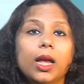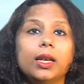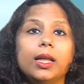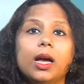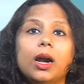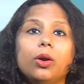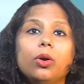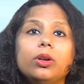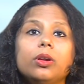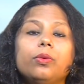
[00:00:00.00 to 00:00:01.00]
They are
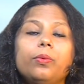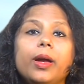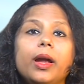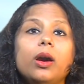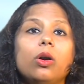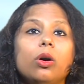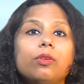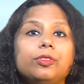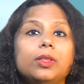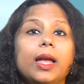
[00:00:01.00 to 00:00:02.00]
not aware
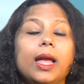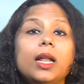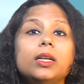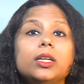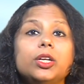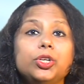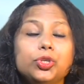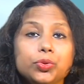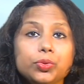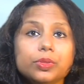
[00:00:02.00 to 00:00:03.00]
of the health
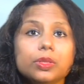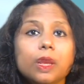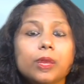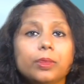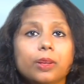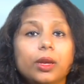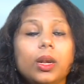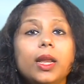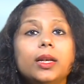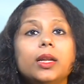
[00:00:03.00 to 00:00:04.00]
issues
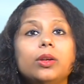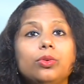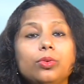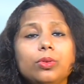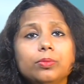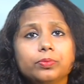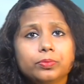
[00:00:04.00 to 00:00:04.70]
related to